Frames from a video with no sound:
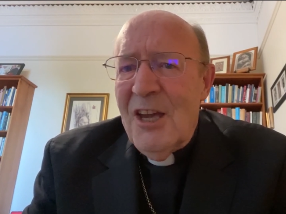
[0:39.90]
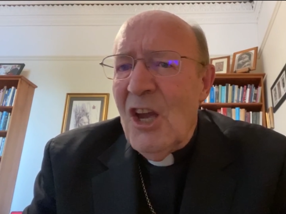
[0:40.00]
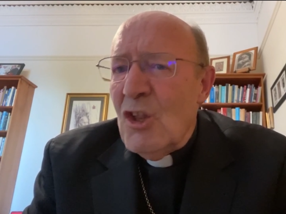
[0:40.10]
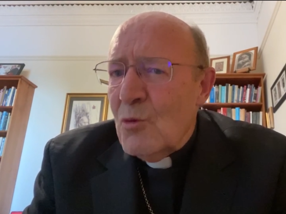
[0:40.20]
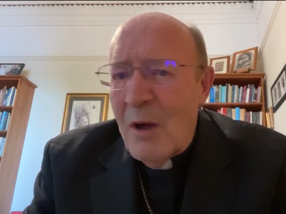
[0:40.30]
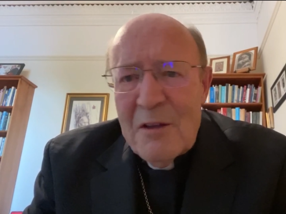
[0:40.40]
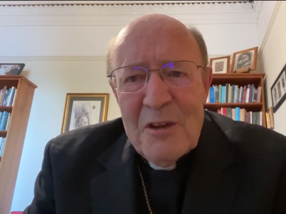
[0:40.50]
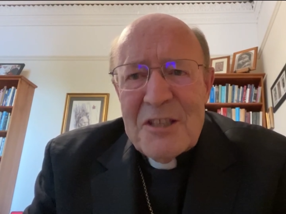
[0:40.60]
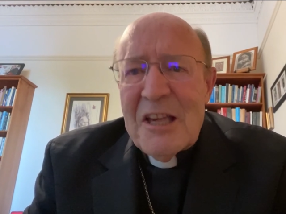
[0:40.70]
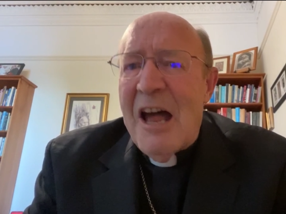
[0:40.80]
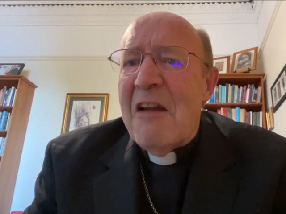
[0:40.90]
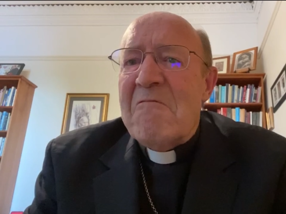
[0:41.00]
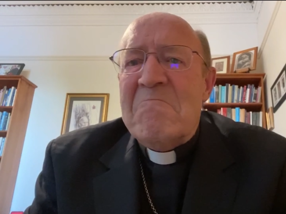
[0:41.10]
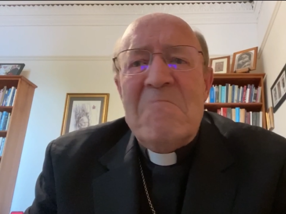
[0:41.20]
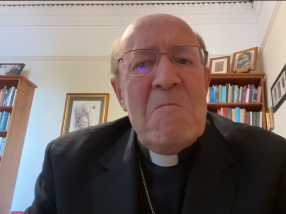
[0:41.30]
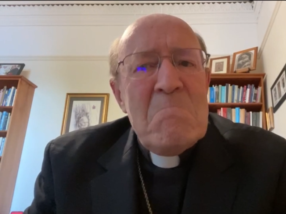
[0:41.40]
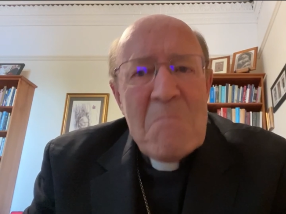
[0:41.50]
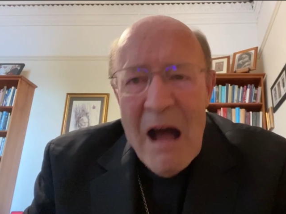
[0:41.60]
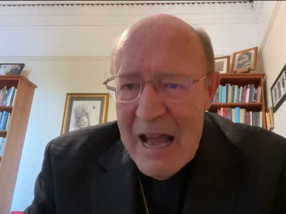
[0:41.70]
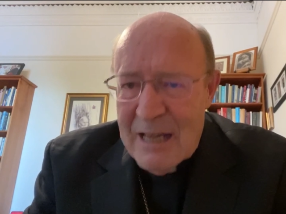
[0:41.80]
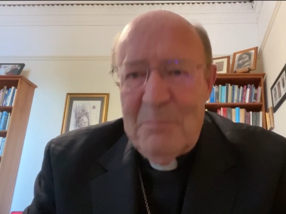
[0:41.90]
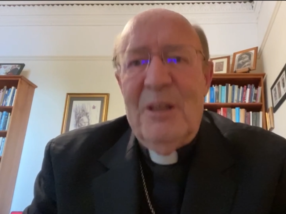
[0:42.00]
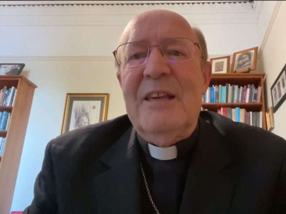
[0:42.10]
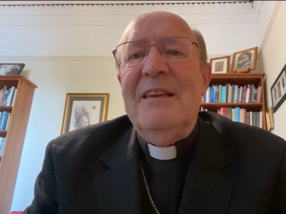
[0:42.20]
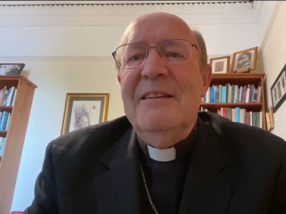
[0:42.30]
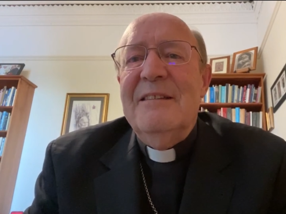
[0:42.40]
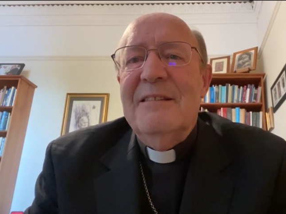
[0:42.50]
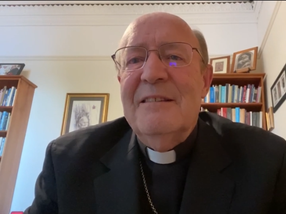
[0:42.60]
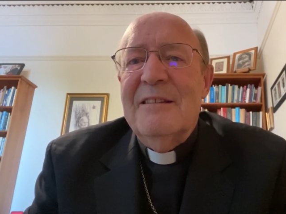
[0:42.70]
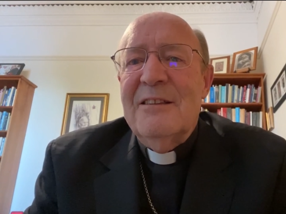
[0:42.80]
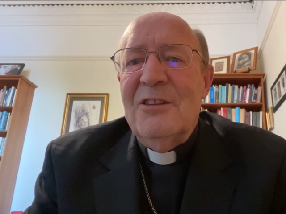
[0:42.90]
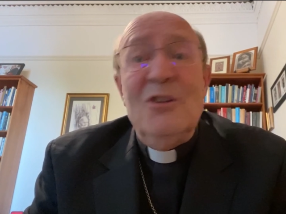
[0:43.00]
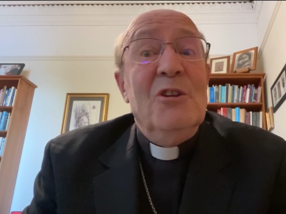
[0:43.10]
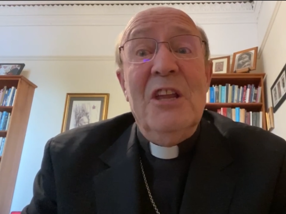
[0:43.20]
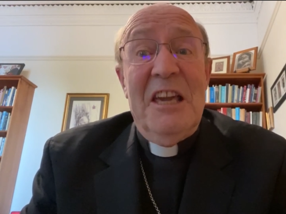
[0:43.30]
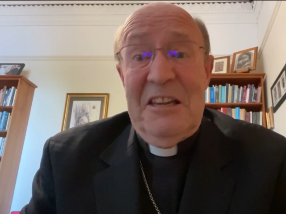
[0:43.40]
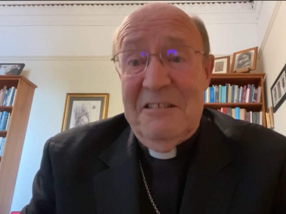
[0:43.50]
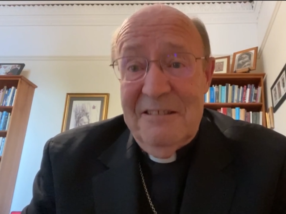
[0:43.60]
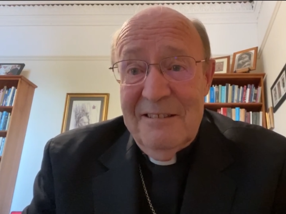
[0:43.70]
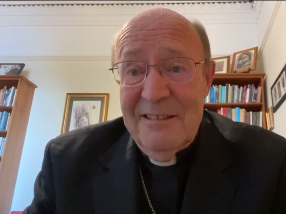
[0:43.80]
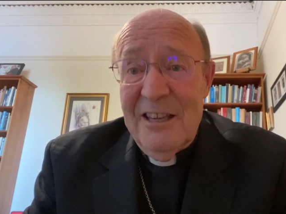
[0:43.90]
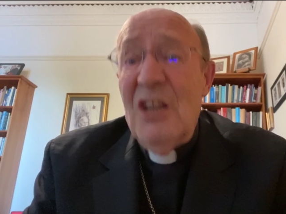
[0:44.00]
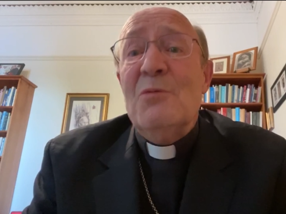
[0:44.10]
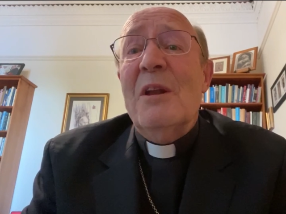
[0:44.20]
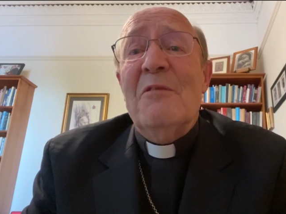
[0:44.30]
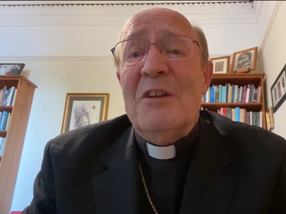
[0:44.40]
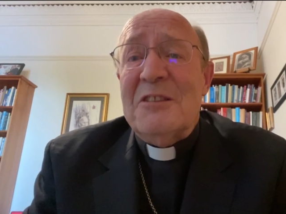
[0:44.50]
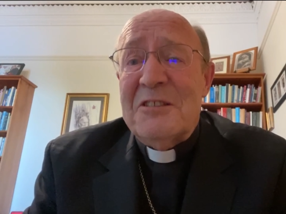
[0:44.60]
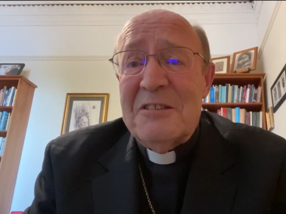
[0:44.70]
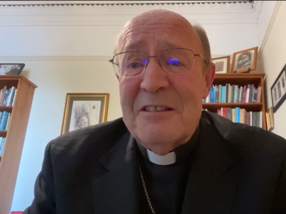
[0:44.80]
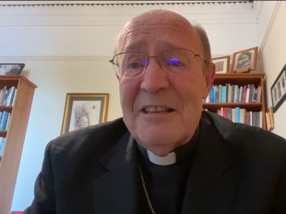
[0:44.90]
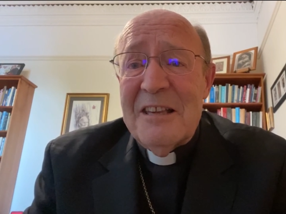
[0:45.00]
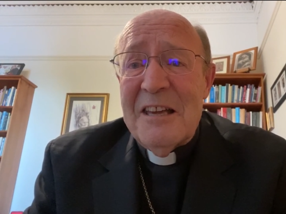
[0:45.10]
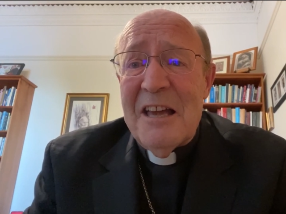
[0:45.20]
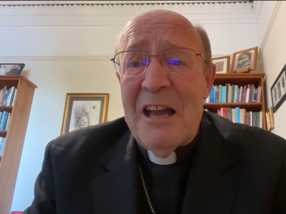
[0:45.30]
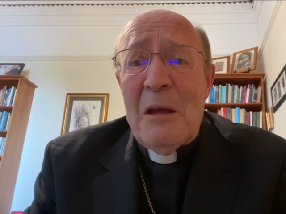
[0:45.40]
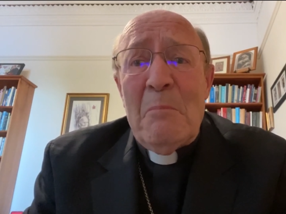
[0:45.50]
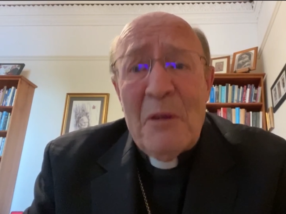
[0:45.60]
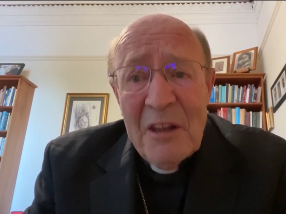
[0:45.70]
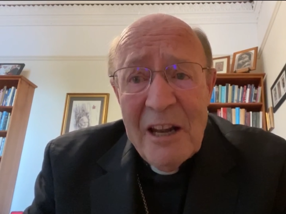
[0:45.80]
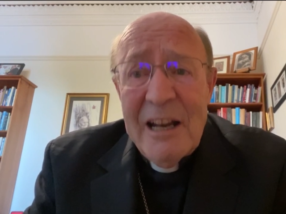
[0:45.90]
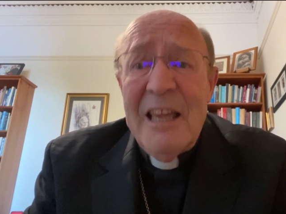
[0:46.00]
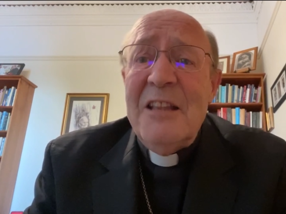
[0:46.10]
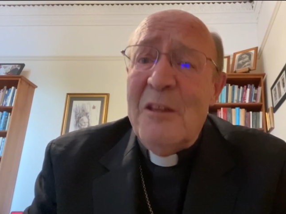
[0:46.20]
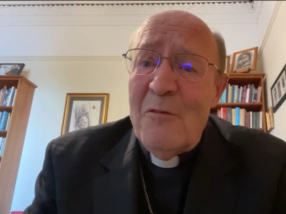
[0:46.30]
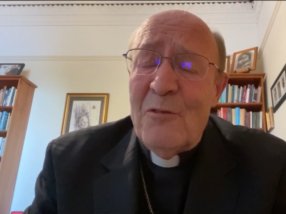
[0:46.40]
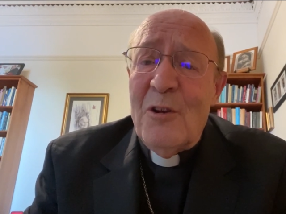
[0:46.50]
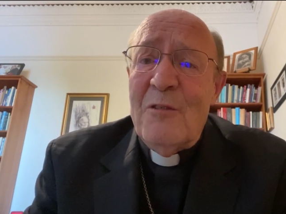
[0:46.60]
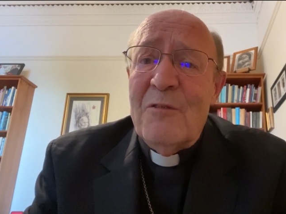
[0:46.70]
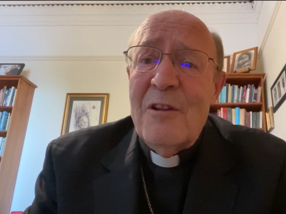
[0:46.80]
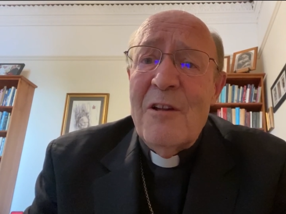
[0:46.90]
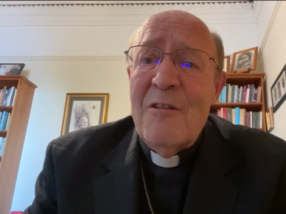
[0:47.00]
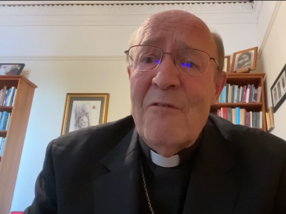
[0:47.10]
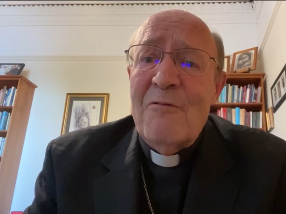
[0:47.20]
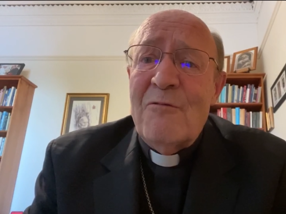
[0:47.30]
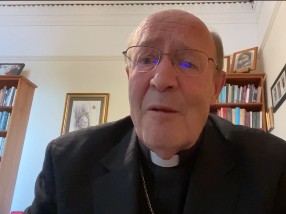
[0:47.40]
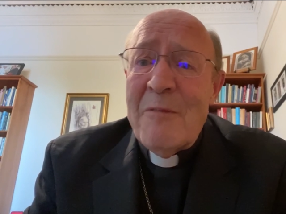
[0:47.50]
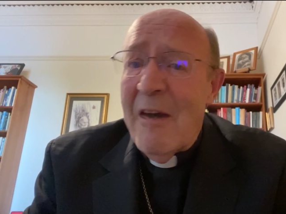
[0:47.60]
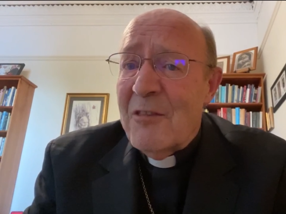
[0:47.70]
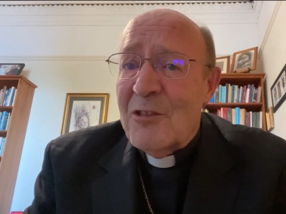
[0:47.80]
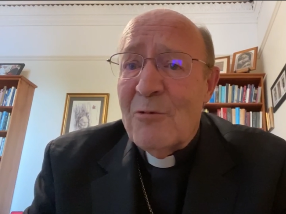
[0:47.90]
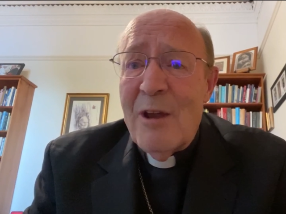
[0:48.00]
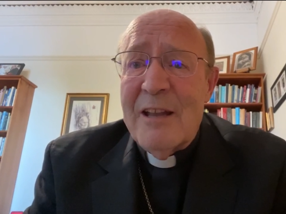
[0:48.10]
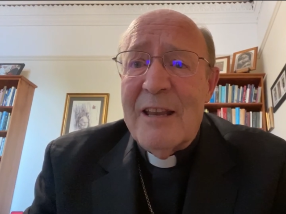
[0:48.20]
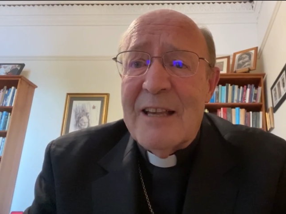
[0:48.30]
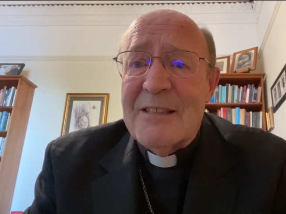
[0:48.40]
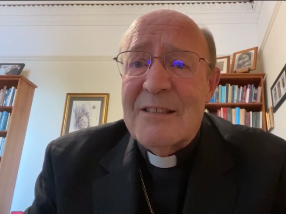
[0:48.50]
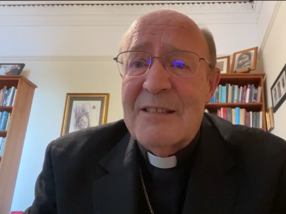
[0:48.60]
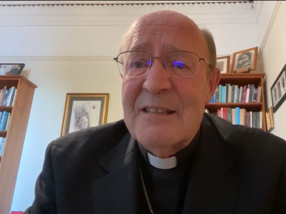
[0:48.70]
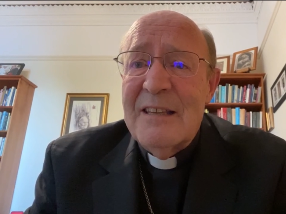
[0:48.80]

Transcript: Each one of us are remarkably unique. Each one of us are completely different from the others around us.